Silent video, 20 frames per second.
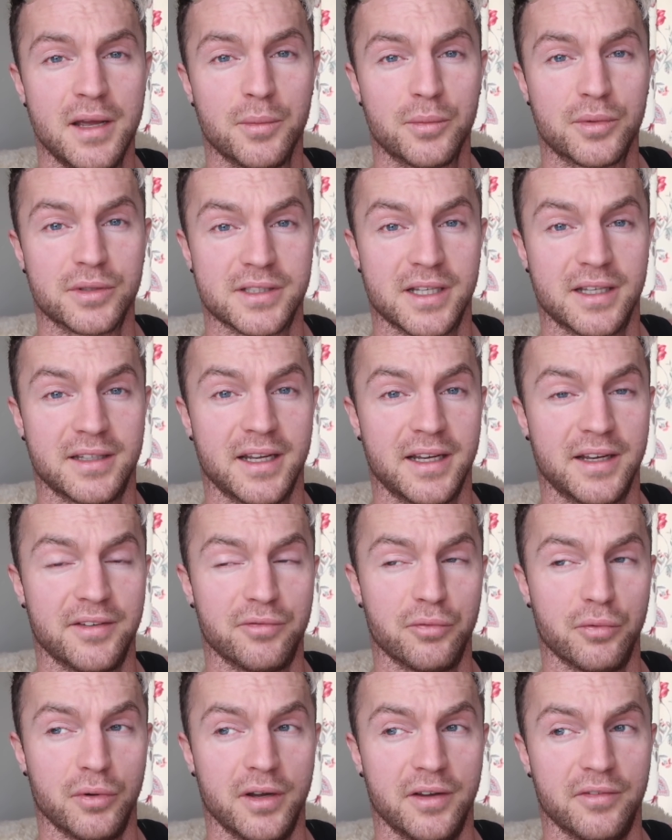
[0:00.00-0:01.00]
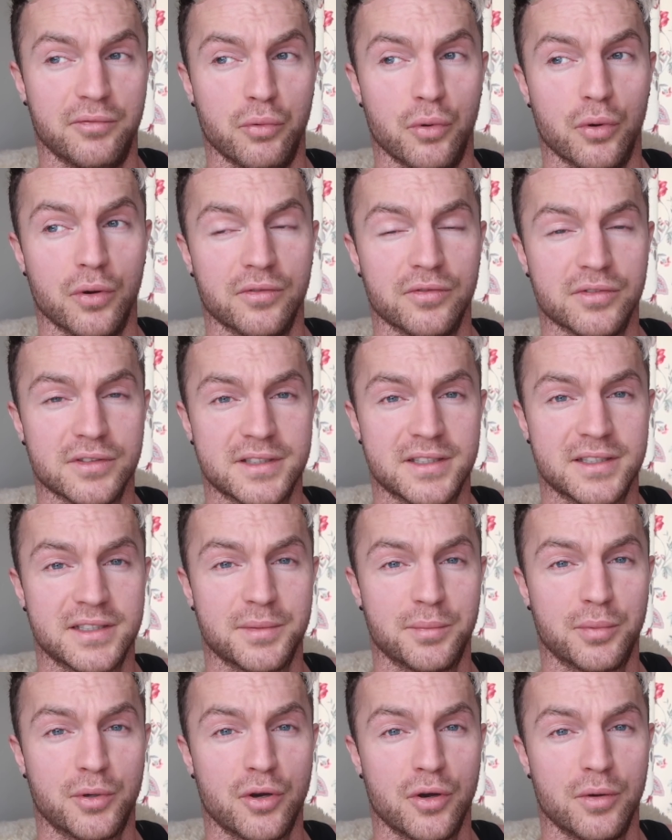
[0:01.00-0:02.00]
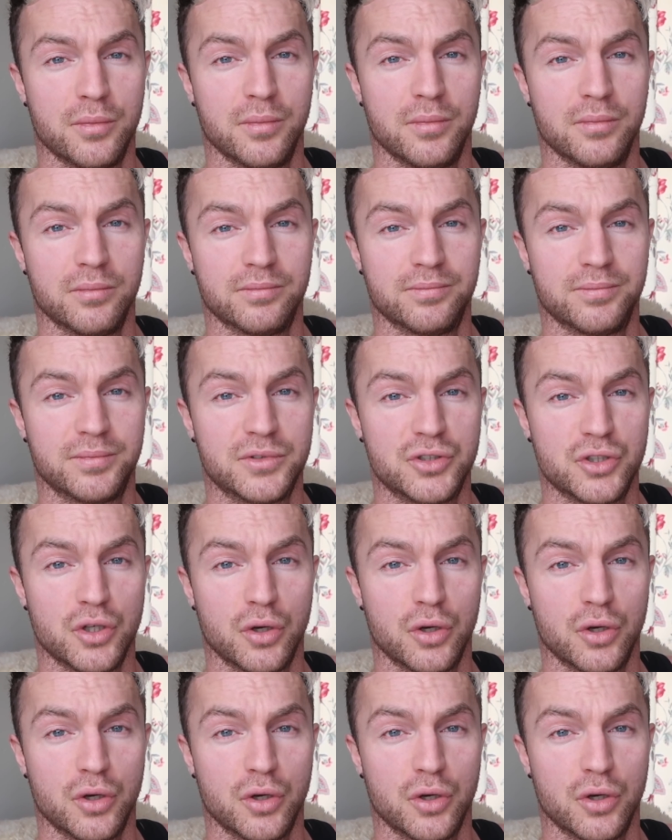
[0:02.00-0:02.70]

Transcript: because I think if one of us is to become